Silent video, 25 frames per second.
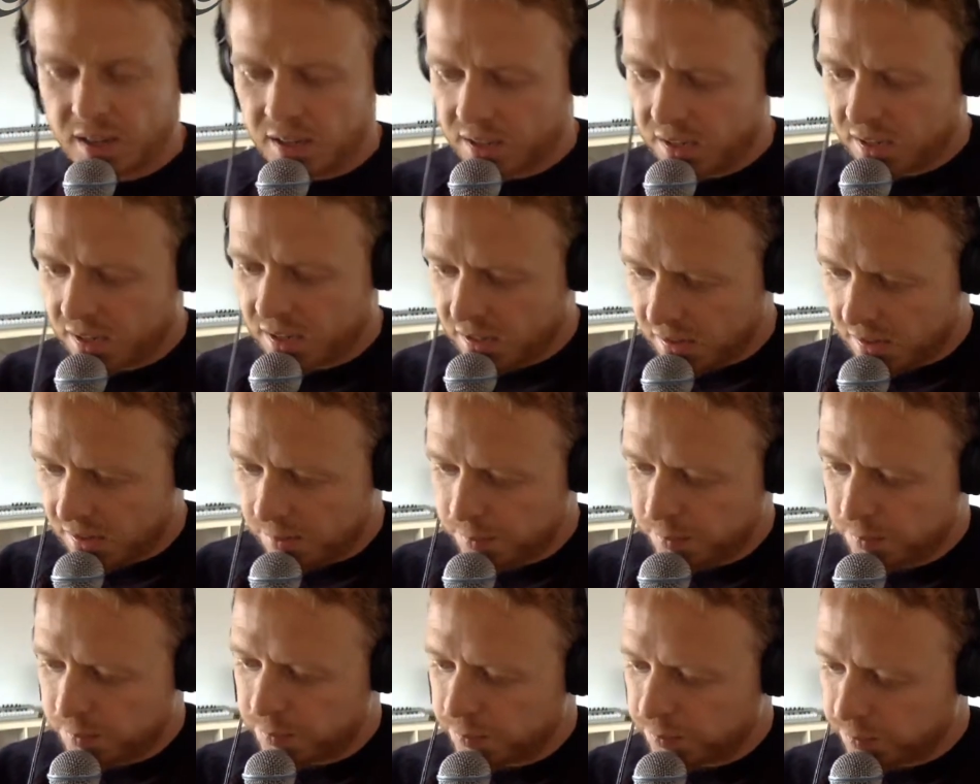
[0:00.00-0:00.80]

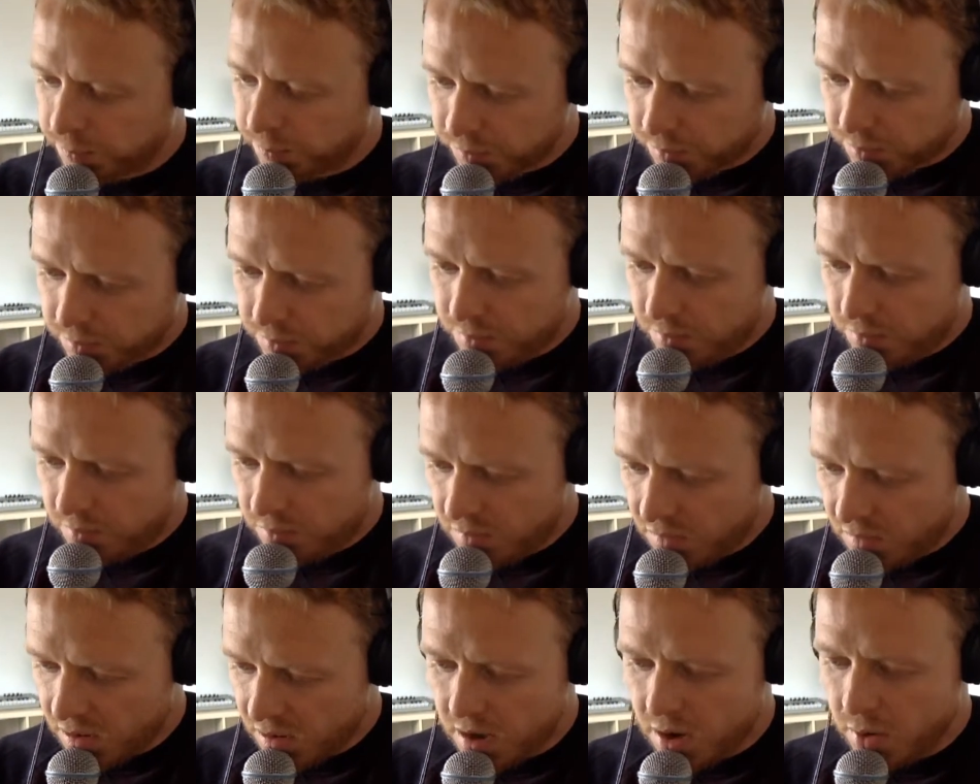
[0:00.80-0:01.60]

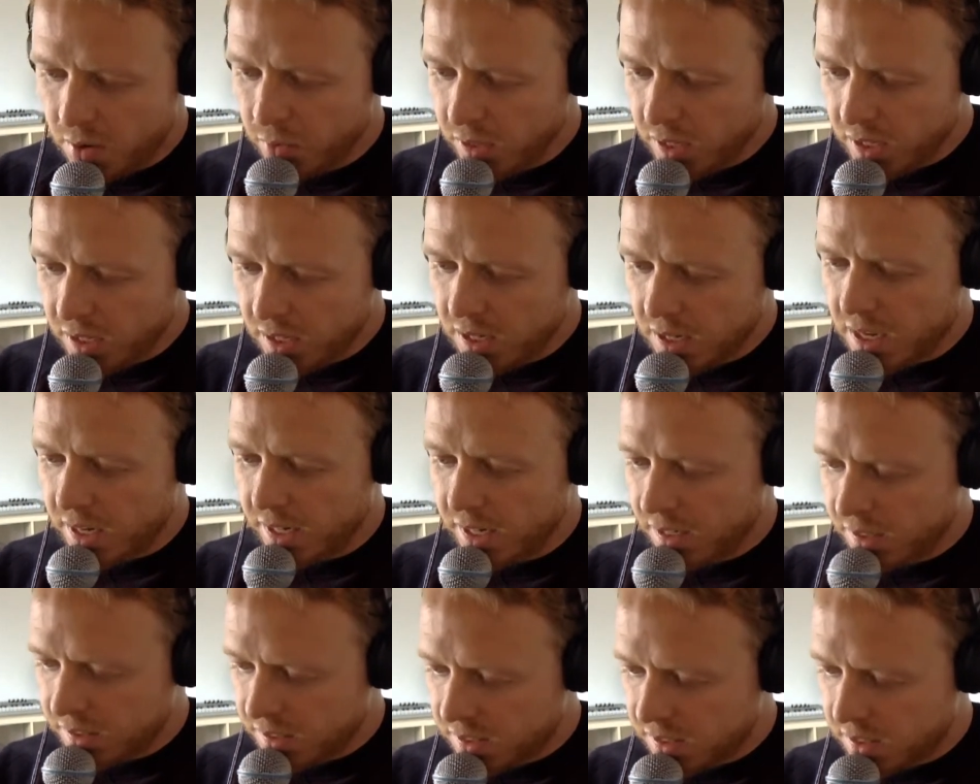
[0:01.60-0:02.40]
Yeah, I really
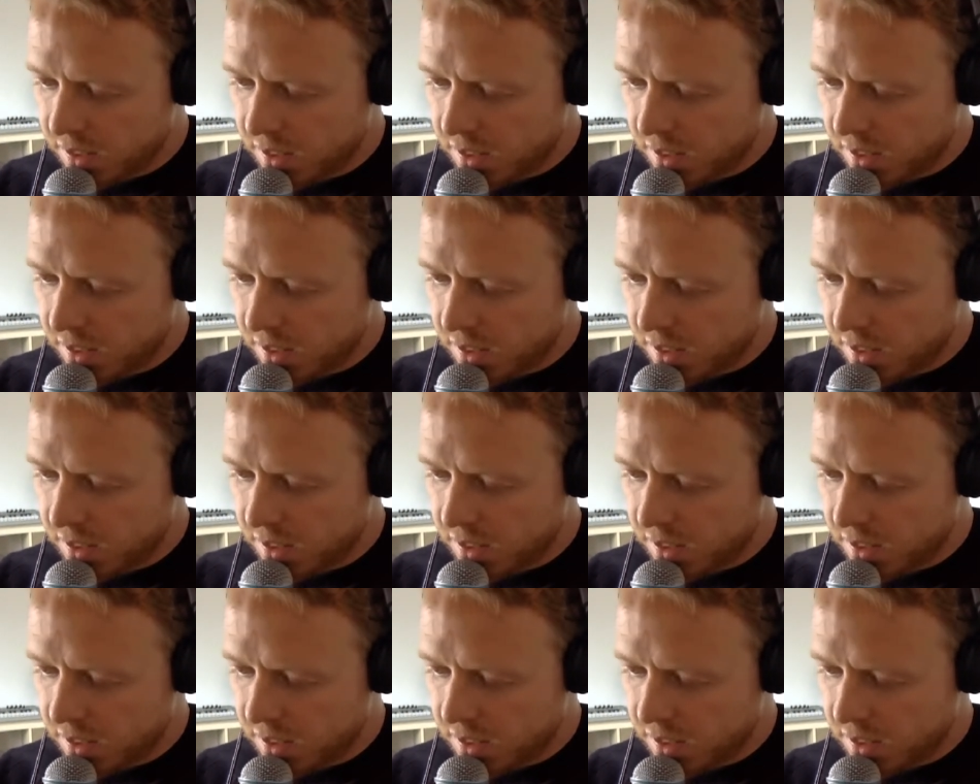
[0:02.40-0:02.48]
like it.